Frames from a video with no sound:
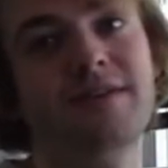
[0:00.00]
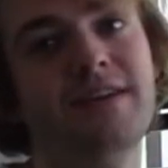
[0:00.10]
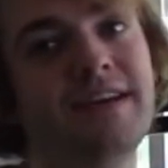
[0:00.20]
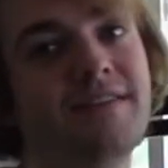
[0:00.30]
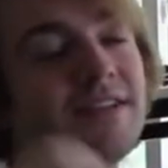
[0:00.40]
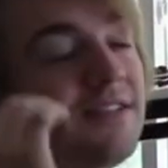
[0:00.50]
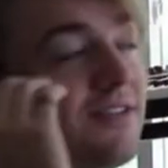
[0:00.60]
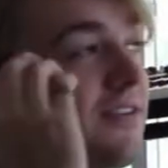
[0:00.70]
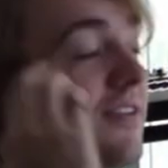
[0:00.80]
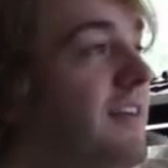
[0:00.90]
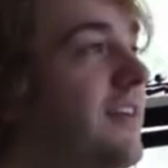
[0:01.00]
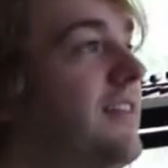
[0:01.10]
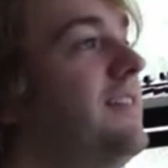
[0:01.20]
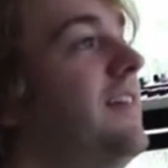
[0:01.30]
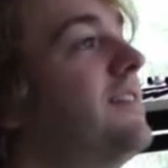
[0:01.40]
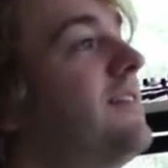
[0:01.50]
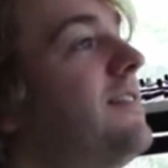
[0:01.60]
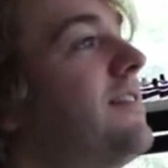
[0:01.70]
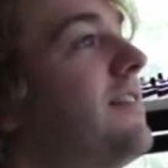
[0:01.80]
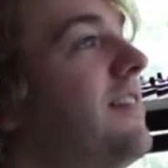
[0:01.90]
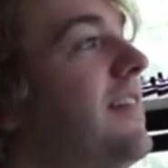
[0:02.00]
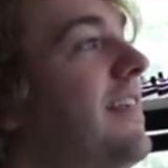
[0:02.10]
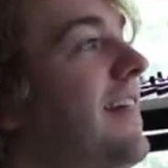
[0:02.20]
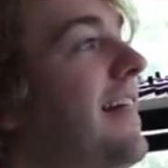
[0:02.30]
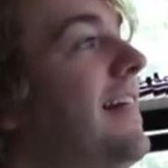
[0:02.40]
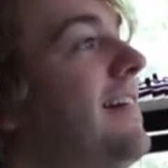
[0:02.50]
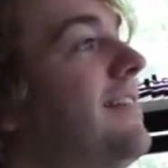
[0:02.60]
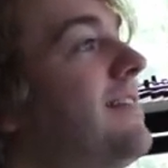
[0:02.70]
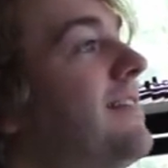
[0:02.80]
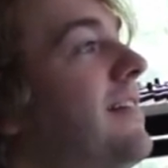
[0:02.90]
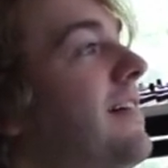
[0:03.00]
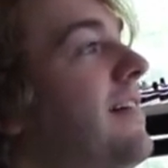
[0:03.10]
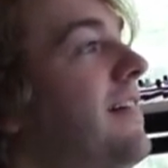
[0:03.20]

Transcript: really give this song a lot of the texture that it has,